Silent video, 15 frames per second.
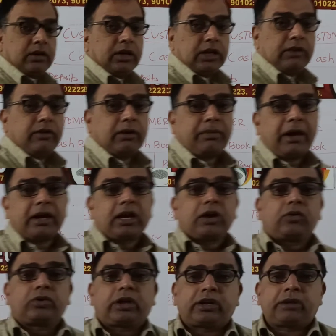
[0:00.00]
in your bank
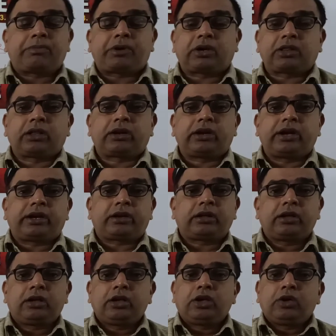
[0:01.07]
account on a particular
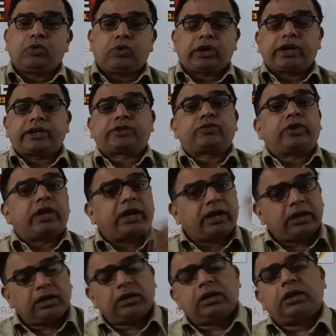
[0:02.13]
date? Okay,
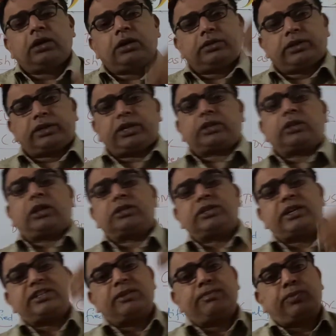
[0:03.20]
today the technology
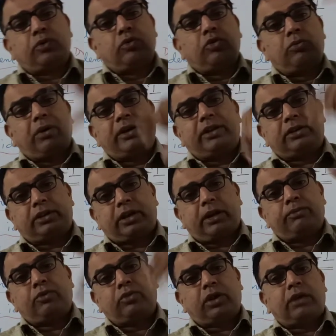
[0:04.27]
has improved. By the
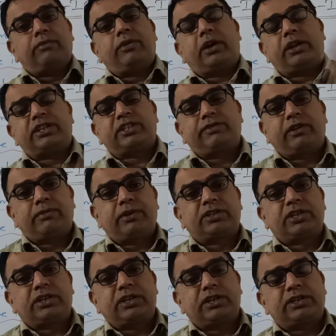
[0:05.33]
time to time we are receiving
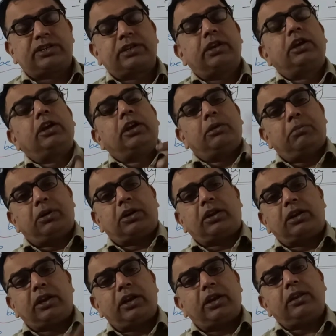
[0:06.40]
messages. But
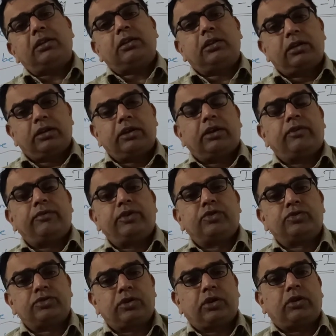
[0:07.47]
earlier we
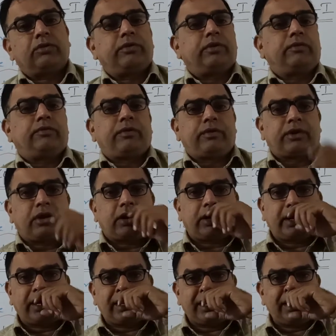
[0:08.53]
were not
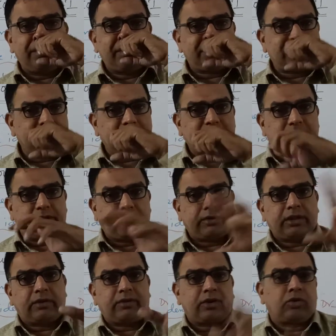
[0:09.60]
getting any messages and
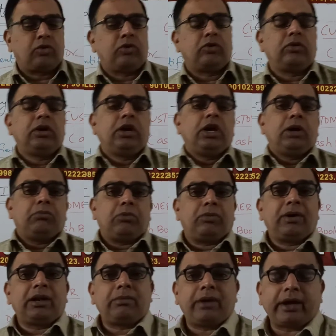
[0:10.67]
there were no
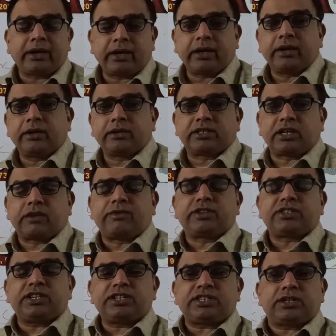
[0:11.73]
mobile banking
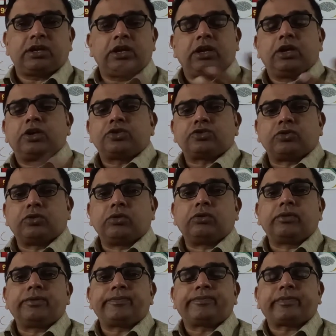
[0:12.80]
services.
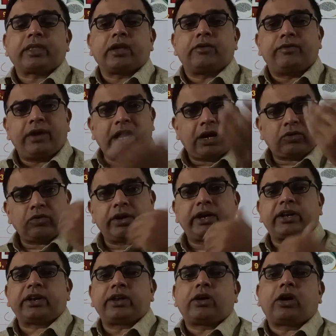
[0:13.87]
So we had to
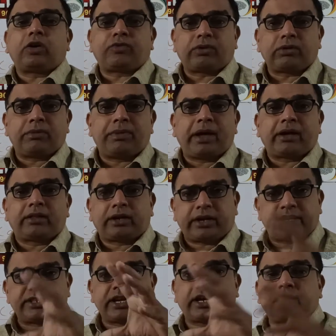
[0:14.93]
get record from the bank that
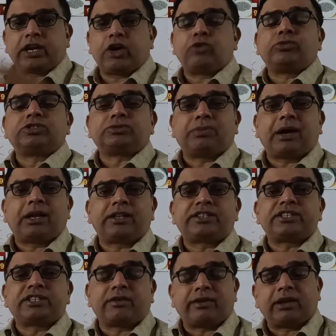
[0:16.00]
exactly how much
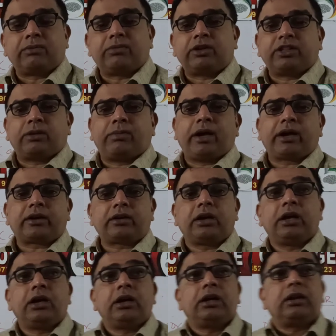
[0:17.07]
balance is available in the bank.
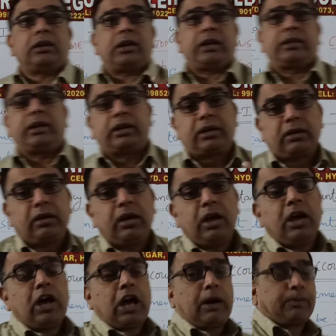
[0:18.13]
Like
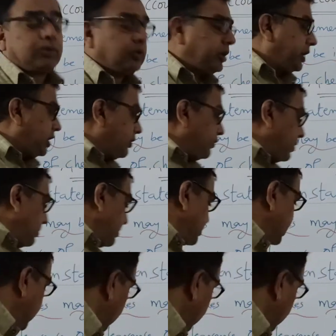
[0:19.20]
that, up-to-date information